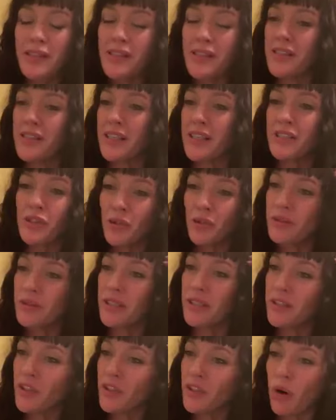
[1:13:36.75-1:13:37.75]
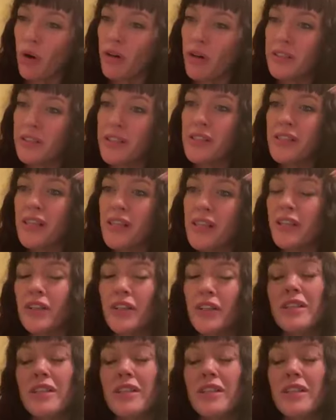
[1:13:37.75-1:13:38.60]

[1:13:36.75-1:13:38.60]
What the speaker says: because I don't think their quality is that good,